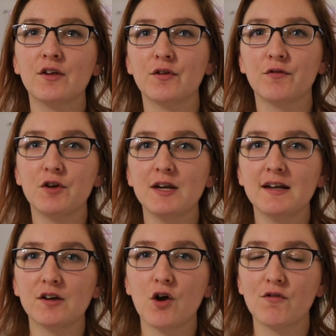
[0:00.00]
So if you
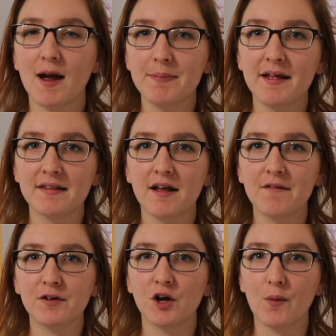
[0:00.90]
need to go grab that
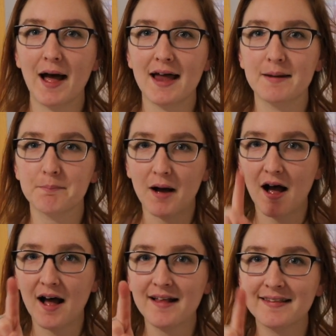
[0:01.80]
stuff, go ahead and
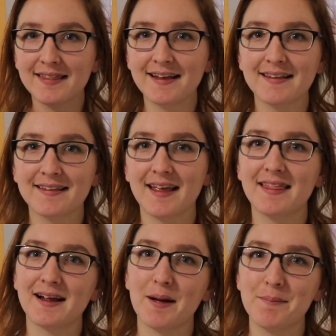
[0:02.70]
pause this
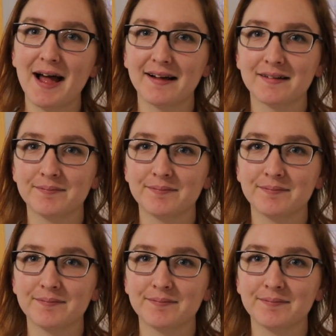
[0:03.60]
and then come back.